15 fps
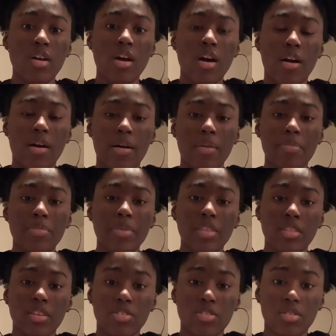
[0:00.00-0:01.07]

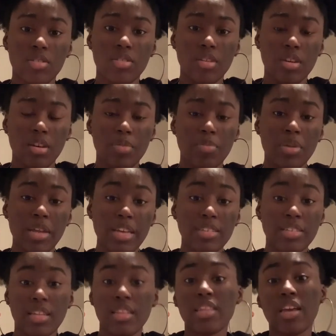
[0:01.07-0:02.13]
in the planes
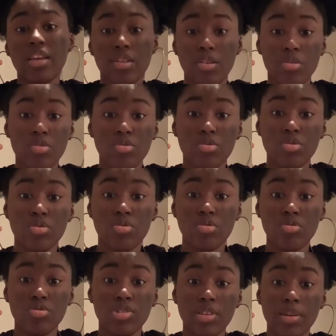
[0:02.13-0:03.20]
that they use to
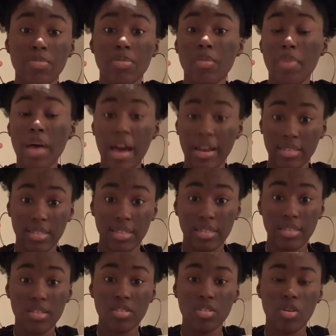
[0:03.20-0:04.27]
ship the
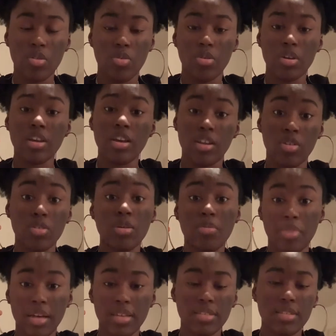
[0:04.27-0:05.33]
boxes, so it'll
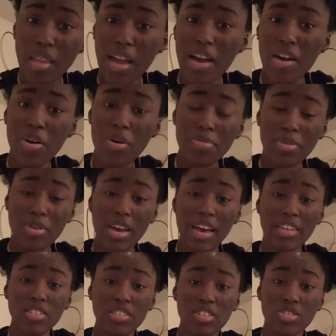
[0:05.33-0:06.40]
combust. I hope you
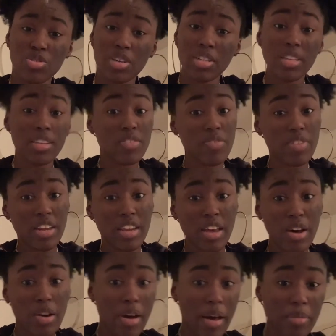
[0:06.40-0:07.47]
guys enjoyed this
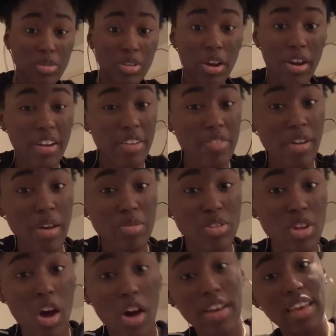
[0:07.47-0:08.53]
video. I'm sorry if I was
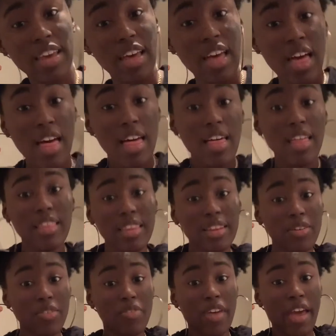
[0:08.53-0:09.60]
talking a
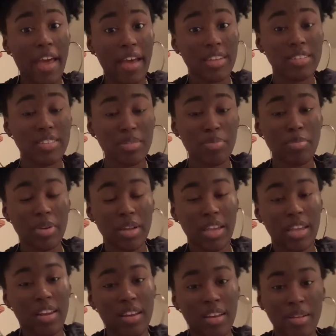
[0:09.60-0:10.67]
little fast,
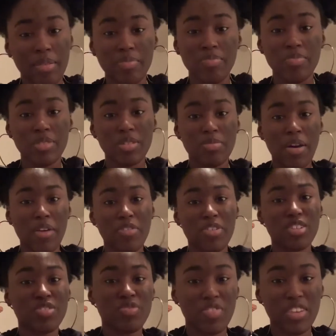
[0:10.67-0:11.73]
but it's my
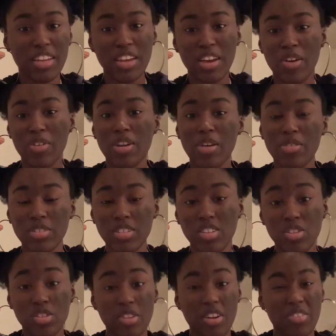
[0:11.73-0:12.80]
first video and I was a
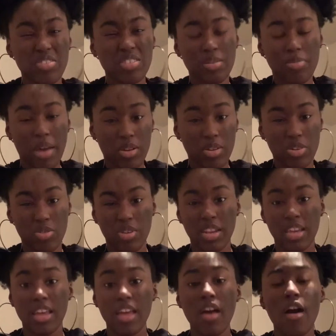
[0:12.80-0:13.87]
little nervous about doing it.